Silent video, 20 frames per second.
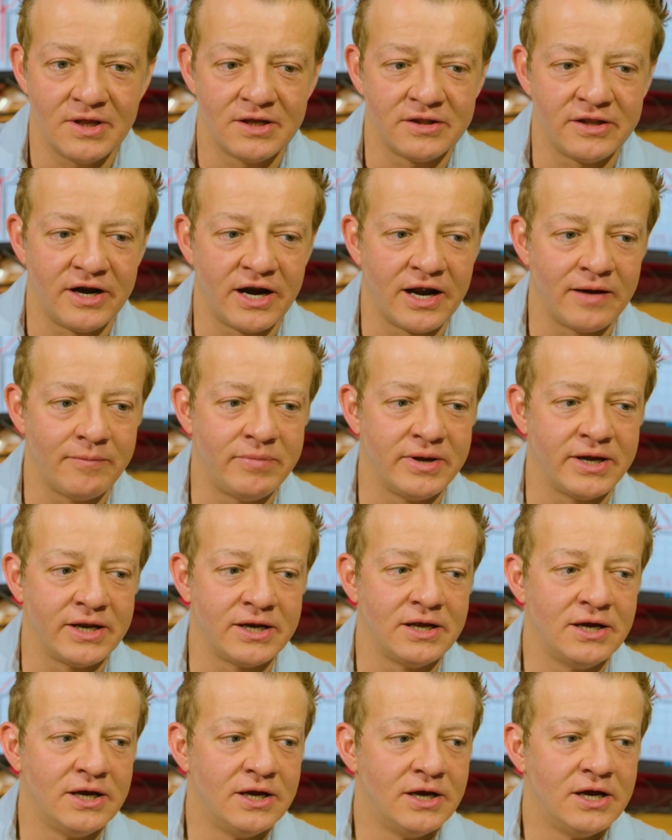There have
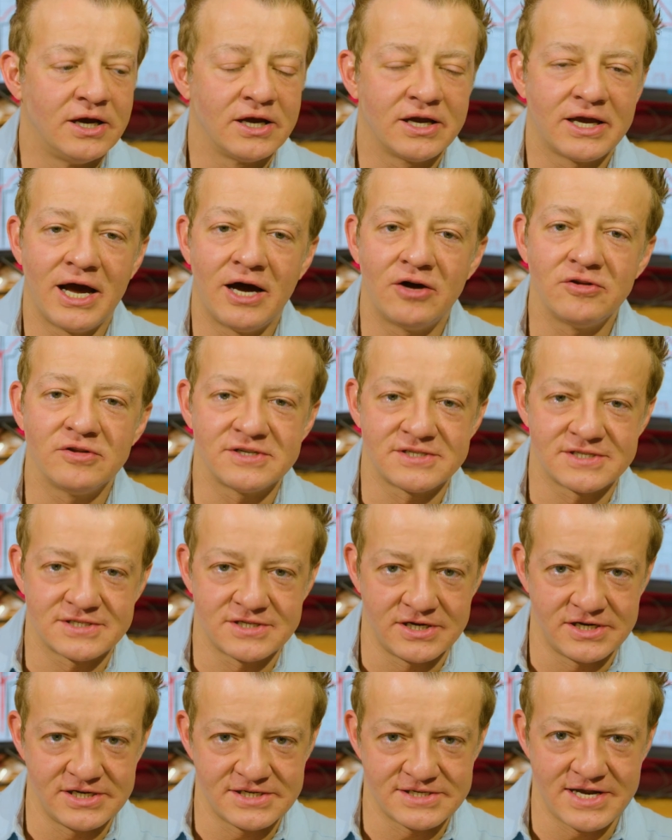been countless
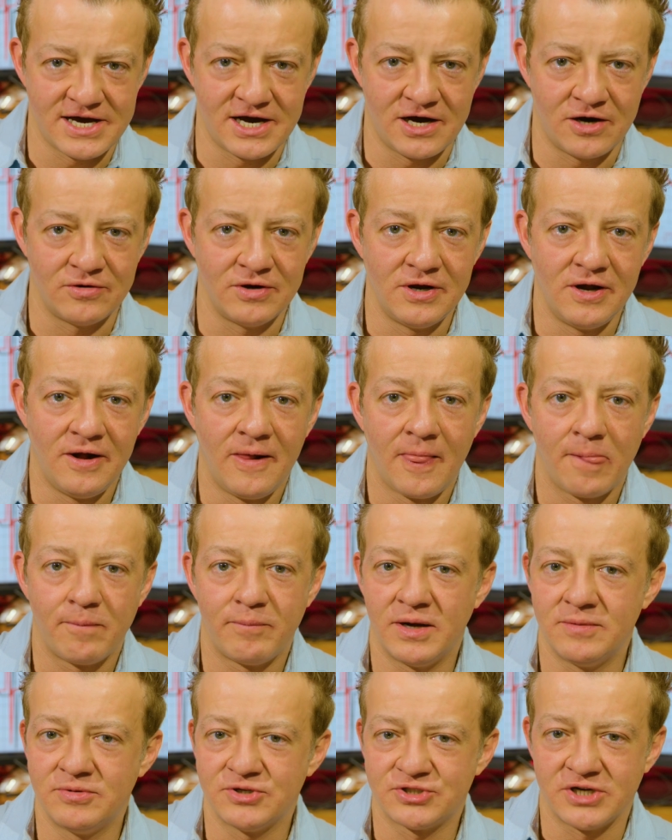studies now
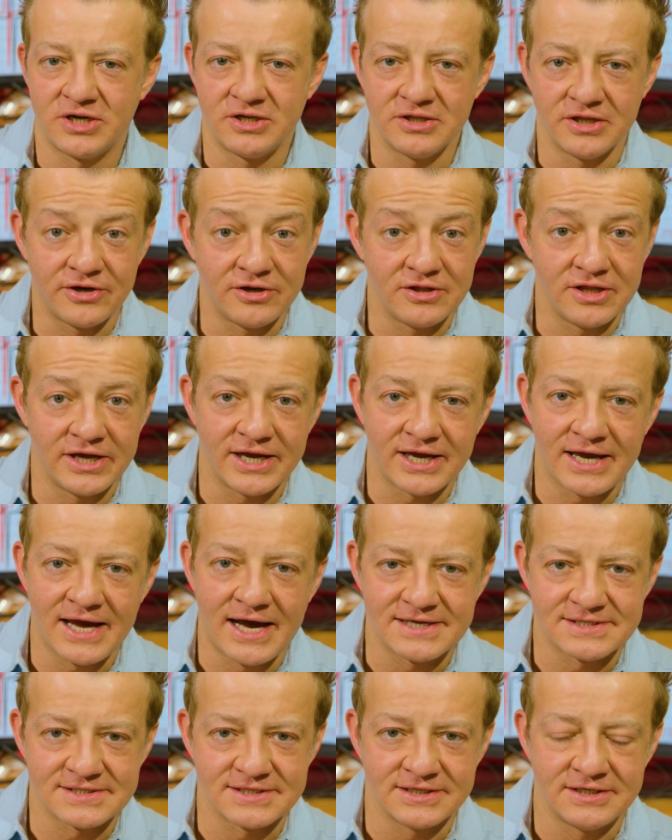published on linoleic
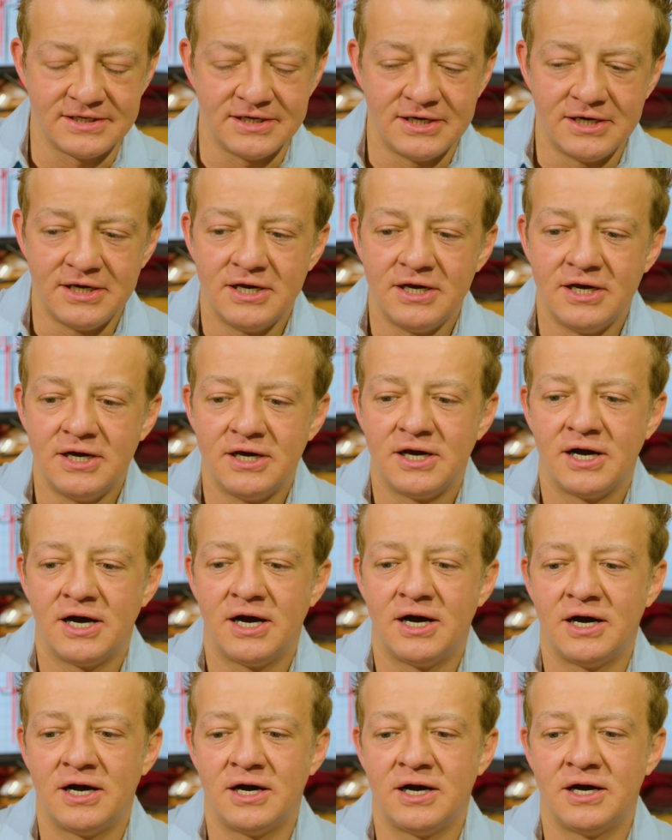acid
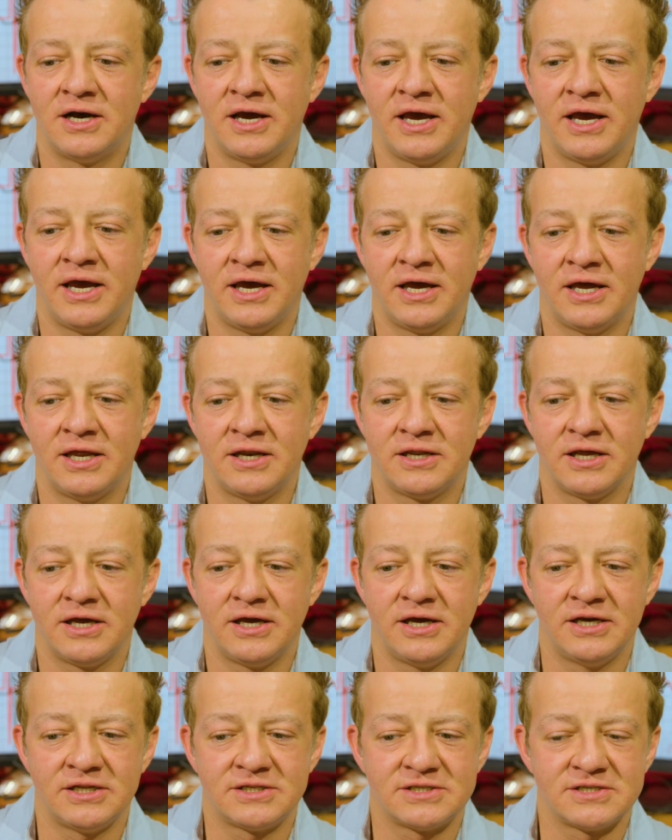uh, and
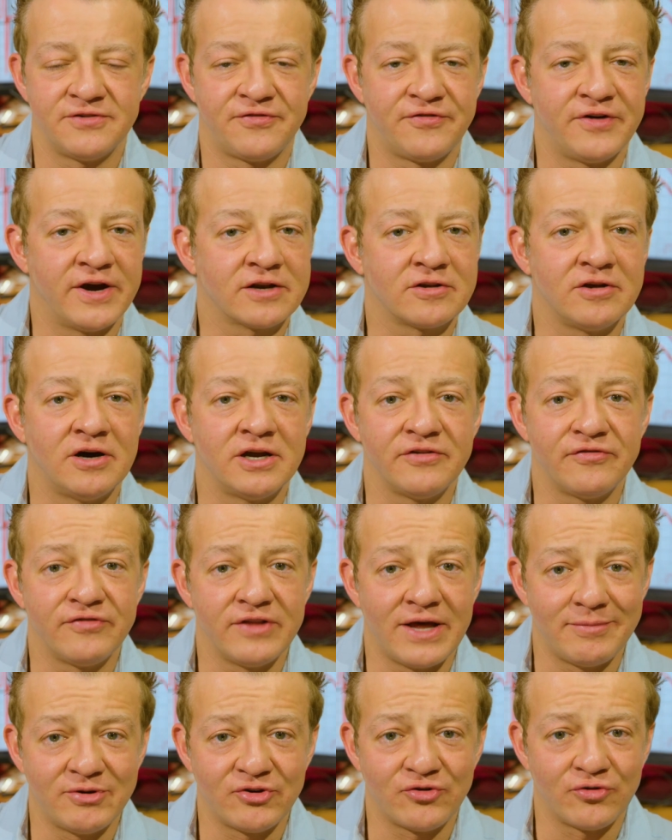its effect on
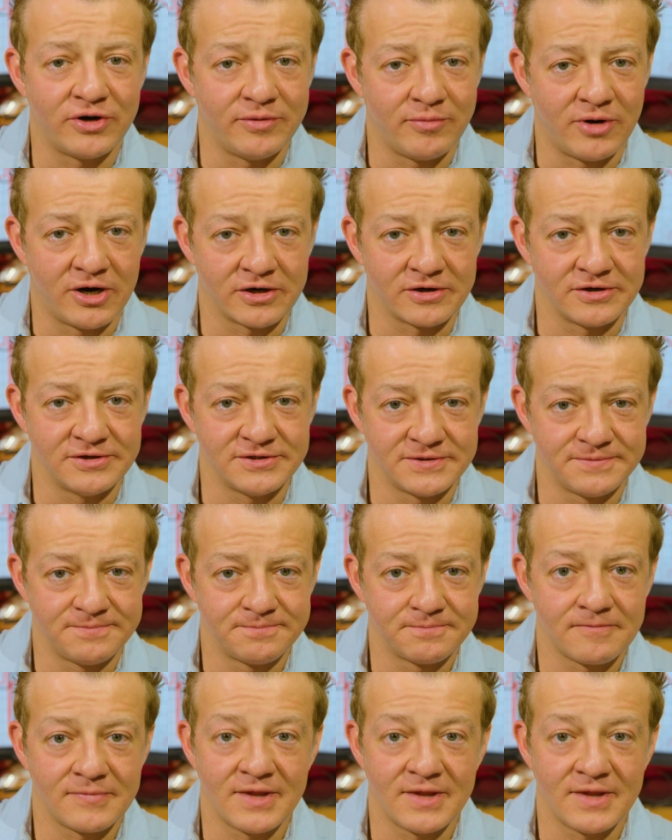inflammatory markers.